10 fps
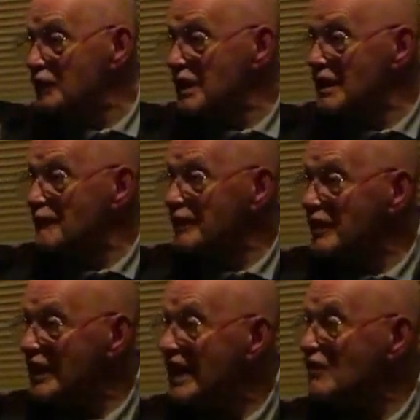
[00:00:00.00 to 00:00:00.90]
very
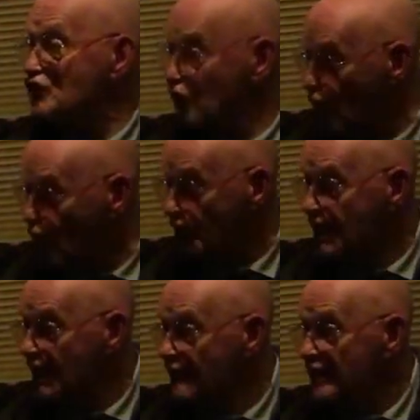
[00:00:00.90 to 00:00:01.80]
tall,
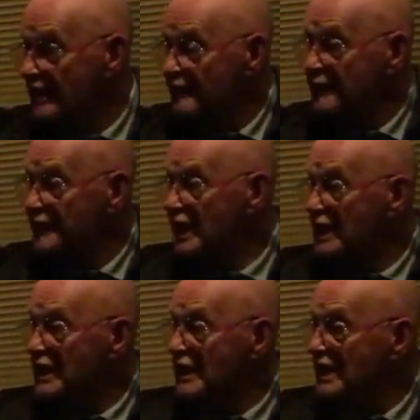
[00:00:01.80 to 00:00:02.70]
freakishly tall, apparently.